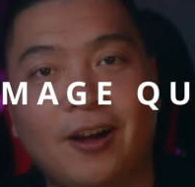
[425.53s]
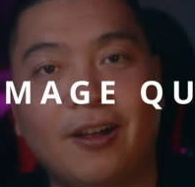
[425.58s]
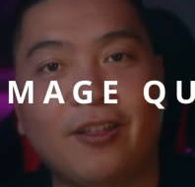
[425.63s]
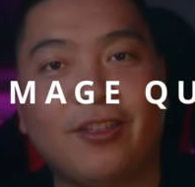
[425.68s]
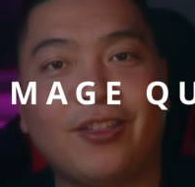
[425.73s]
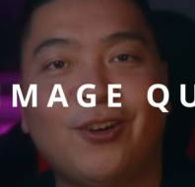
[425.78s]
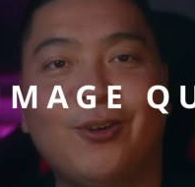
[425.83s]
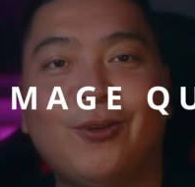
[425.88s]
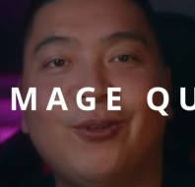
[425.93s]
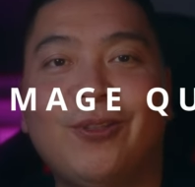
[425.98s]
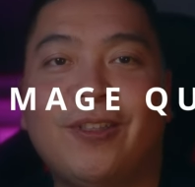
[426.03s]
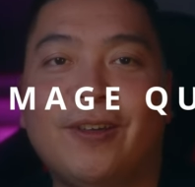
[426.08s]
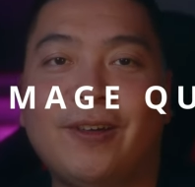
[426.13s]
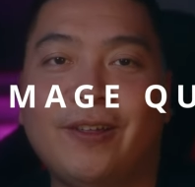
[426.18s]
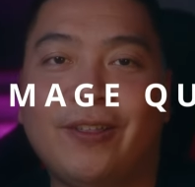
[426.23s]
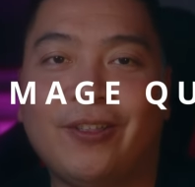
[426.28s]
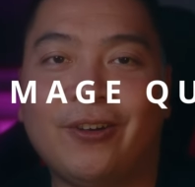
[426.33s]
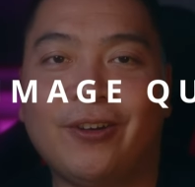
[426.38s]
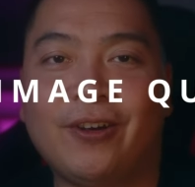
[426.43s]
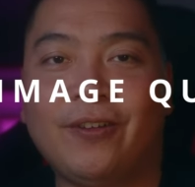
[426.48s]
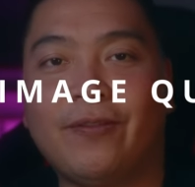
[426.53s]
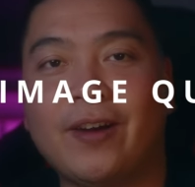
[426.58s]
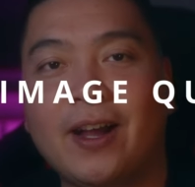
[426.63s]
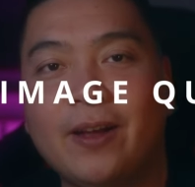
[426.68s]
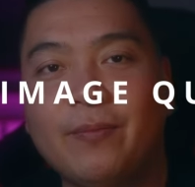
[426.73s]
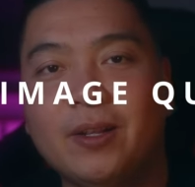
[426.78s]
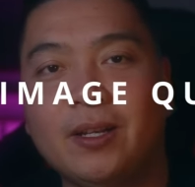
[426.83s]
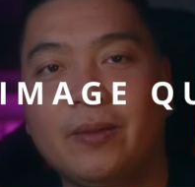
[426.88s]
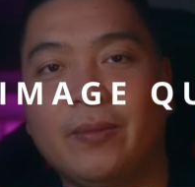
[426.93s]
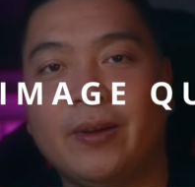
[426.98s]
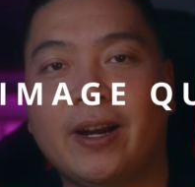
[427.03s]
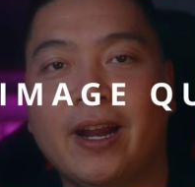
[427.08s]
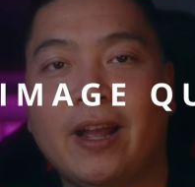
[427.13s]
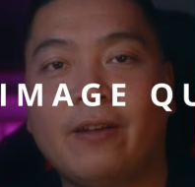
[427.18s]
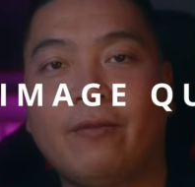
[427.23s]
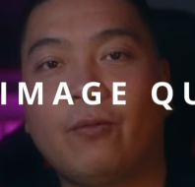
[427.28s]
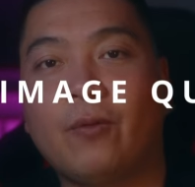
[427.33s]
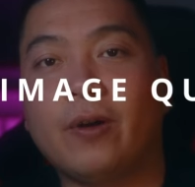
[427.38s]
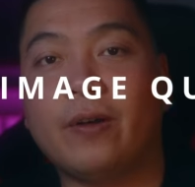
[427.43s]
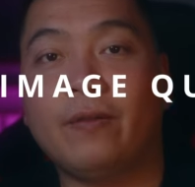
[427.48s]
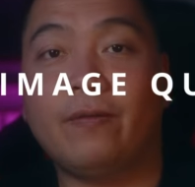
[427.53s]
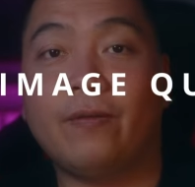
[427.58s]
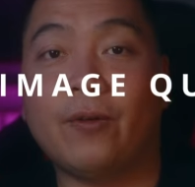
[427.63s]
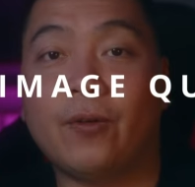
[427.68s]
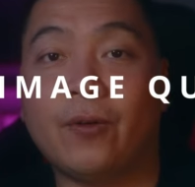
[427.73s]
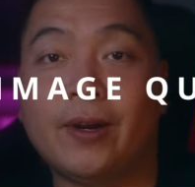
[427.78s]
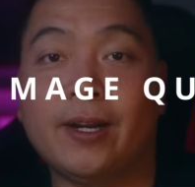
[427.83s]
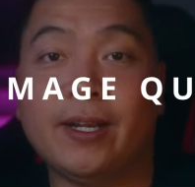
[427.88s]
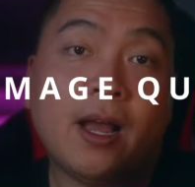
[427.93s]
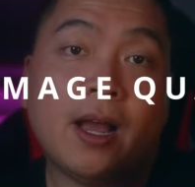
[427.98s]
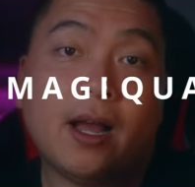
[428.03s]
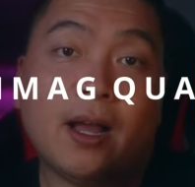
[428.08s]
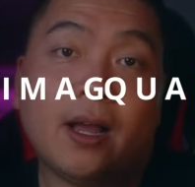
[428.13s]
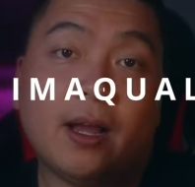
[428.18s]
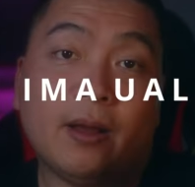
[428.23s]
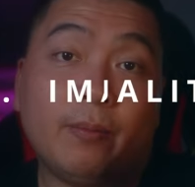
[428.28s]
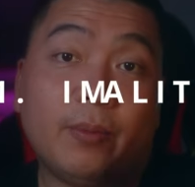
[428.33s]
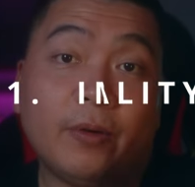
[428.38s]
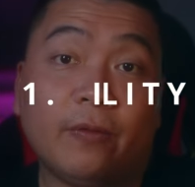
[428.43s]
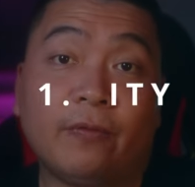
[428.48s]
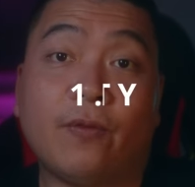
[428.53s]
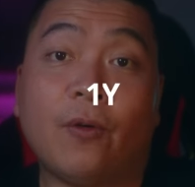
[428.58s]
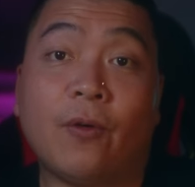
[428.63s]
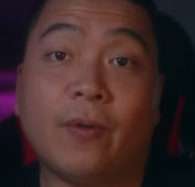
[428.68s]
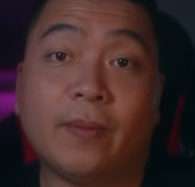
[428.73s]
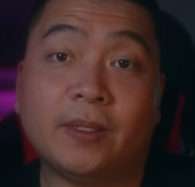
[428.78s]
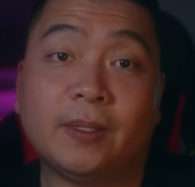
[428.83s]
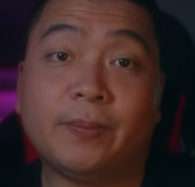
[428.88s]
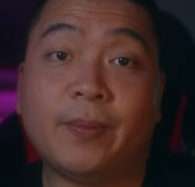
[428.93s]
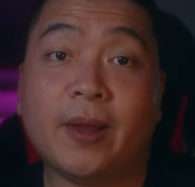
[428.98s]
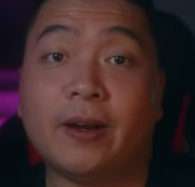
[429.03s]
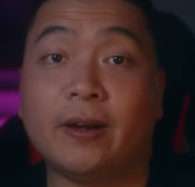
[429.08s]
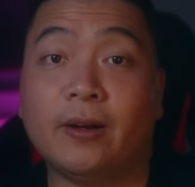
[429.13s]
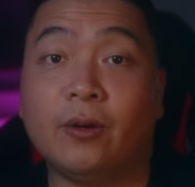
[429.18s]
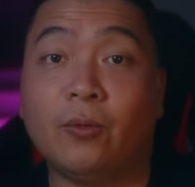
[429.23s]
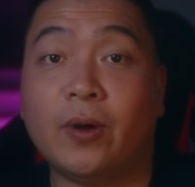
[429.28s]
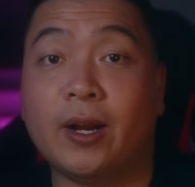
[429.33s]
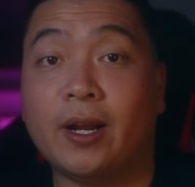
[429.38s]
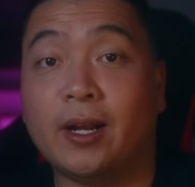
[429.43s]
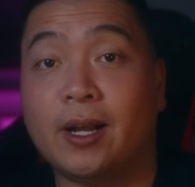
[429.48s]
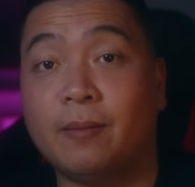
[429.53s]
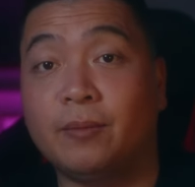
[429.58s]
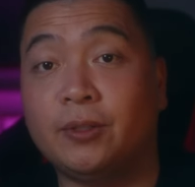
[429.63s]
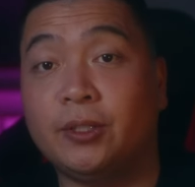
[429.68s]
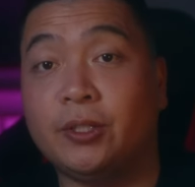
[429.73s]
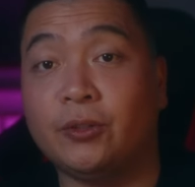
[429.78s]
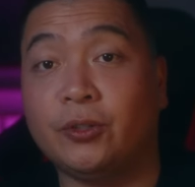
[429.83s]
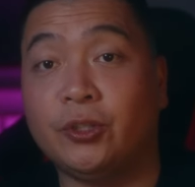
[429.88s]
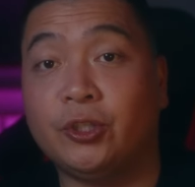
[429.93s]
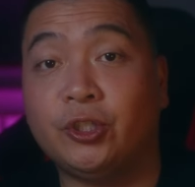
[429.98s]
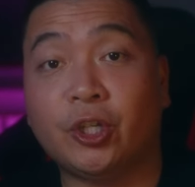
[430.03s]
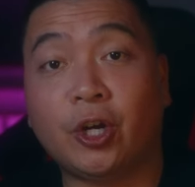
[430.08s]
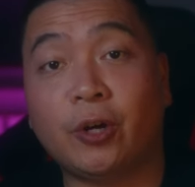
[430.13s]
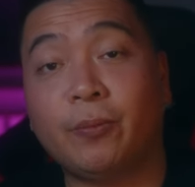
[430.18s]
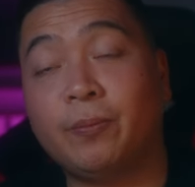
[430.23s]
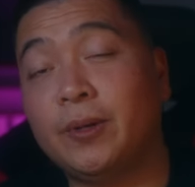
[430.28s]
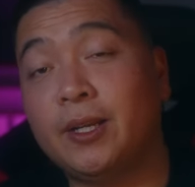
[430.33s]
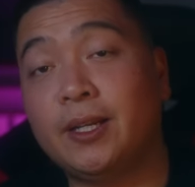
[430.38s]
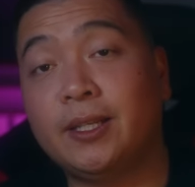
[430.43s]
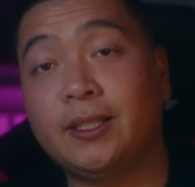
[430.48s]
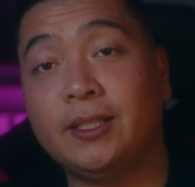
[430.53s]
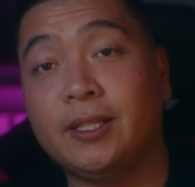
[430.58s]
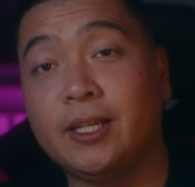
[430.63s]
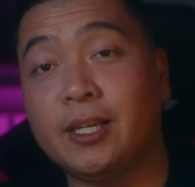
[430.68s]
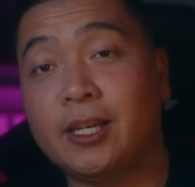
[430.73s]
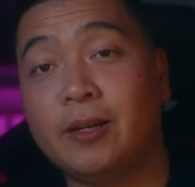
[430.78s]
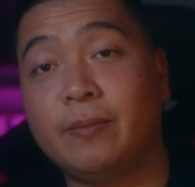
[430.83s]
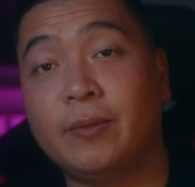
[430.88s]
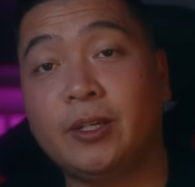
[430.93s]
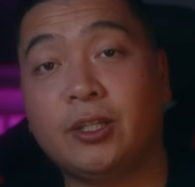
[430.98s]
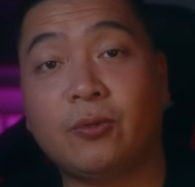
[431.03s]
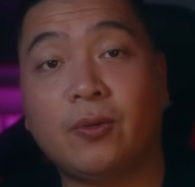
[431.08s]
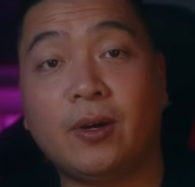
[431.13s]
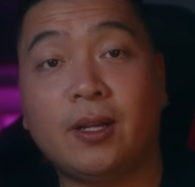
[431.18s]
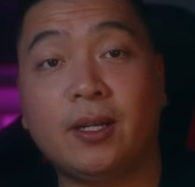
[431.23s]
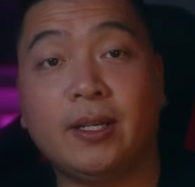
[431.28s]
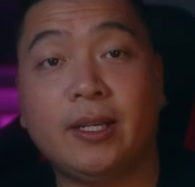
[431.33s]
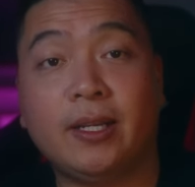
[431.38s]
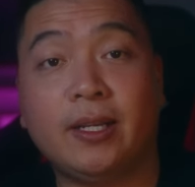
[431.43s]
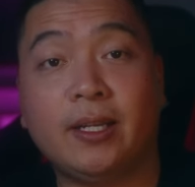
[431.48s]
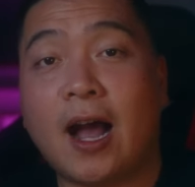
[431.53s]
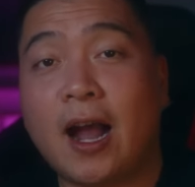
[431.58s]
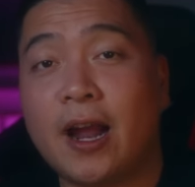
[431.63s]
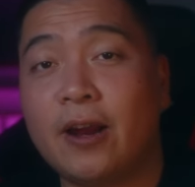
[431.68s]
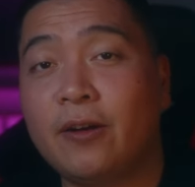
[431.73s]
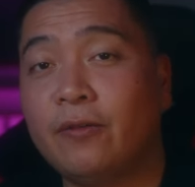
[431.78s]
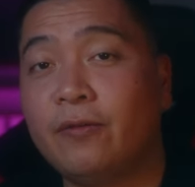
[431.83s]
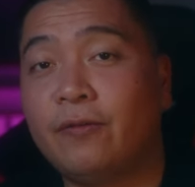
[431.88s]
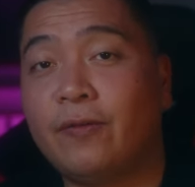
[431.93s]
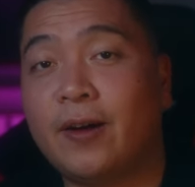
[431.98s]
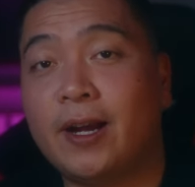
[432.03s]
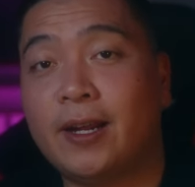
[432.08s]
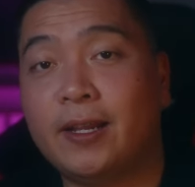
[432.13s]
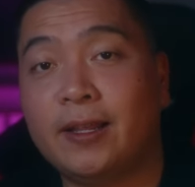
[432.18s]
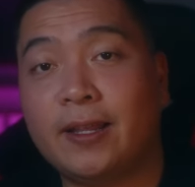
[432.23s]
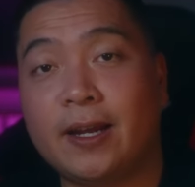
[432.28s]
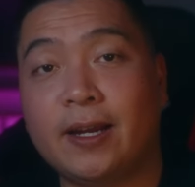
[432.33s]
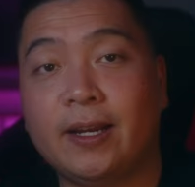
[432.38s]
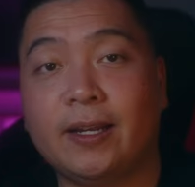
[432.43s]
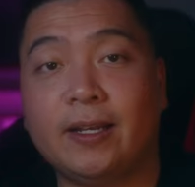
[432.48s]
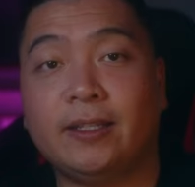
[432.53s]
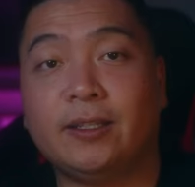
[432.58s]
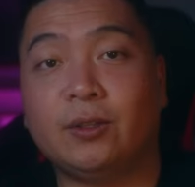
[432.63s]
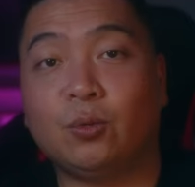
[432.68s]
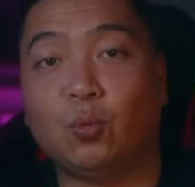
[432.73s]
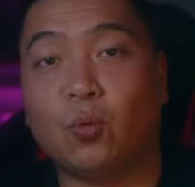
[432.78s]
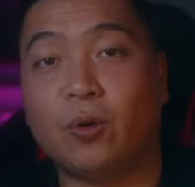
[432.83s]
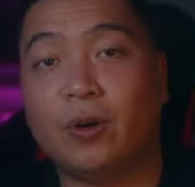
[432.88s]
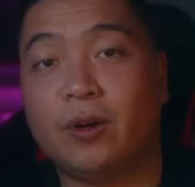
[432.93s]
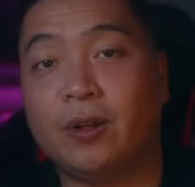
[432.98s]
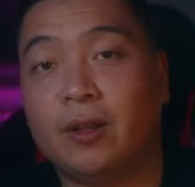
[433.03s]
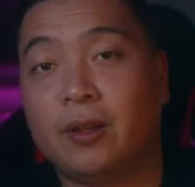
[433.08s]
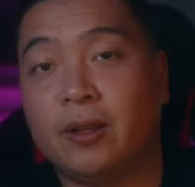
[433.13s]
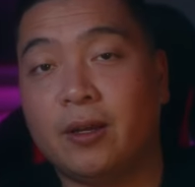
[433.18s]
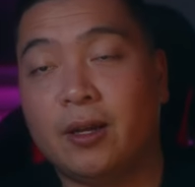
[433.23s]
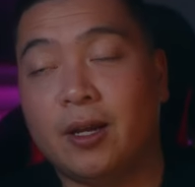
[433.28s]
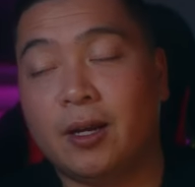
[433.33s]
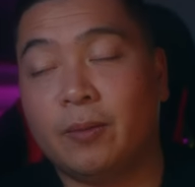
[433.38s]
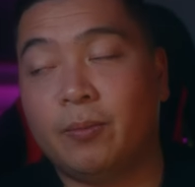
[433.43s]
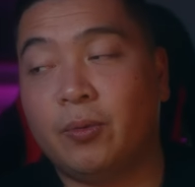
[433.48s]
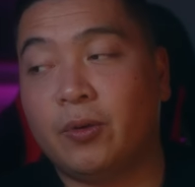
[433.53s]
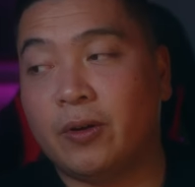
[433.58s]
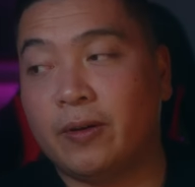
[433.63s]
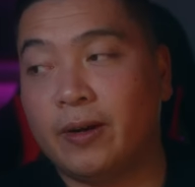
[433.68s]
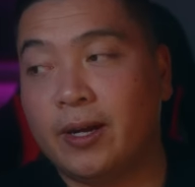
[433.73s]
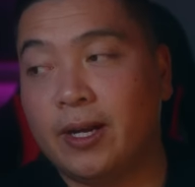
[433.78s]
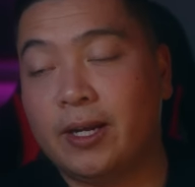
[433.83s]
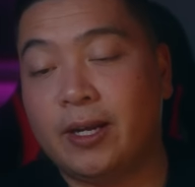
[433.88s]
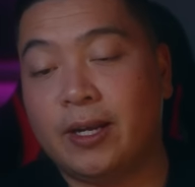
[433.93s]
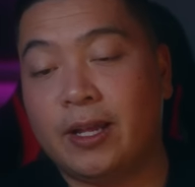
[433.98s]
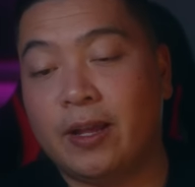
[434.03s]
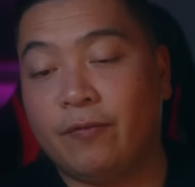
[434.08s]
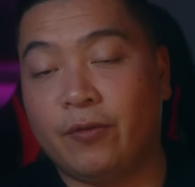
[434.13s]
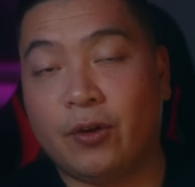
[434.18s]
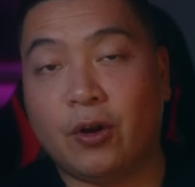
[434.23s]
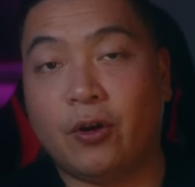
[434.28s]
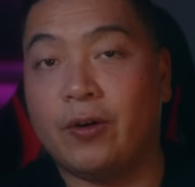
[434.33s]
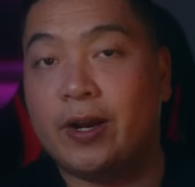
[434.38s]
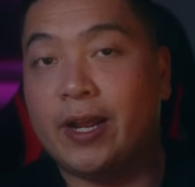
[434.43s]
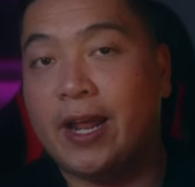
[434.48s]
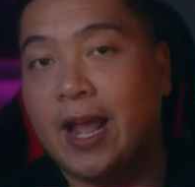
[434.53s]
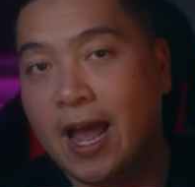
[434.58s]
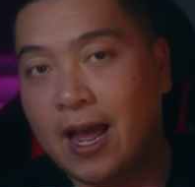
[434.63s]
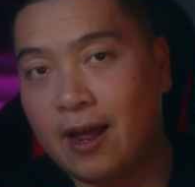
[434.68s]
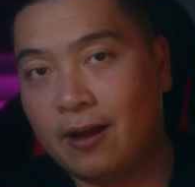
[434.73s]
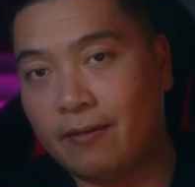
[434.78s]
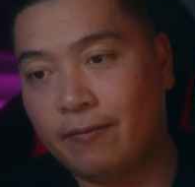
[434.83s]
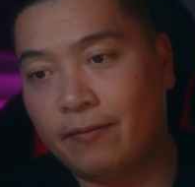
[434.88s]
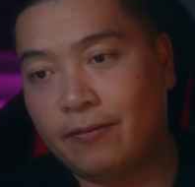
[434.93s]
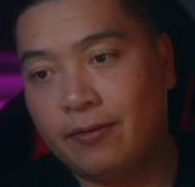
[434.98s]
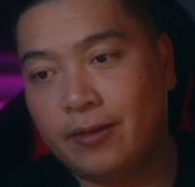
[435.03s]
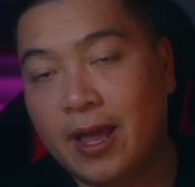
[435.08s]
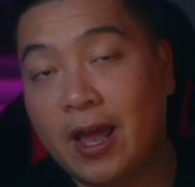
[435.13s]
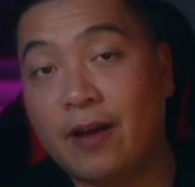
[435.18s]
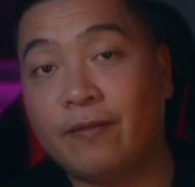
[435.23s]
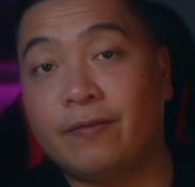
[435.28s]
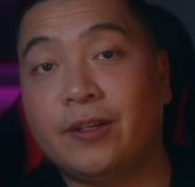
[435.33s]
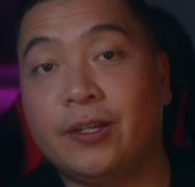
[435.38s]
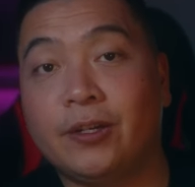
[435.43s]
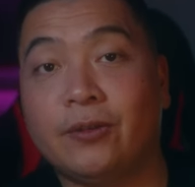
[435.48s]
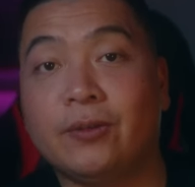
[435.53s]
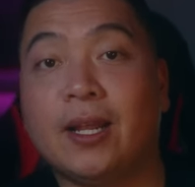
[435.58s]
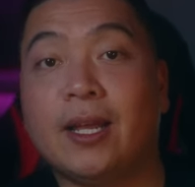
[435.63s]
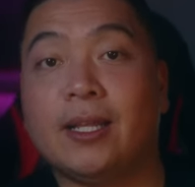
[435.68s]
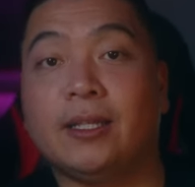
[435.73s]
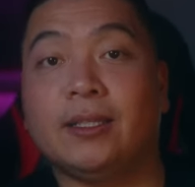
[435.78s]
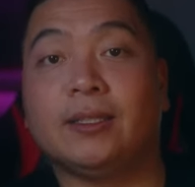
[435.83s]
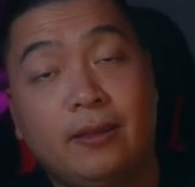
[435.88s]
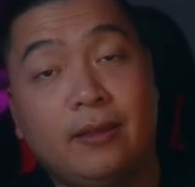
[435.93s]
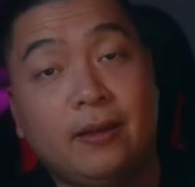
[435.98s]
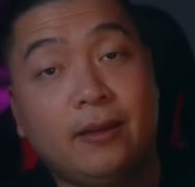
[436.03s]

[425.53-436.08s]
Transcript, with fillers: Although the 35mm f1.4 uh, performs better when it comes to sharpness, image quality, I don't find that it's worth the upgrade if you already have the f2 lens.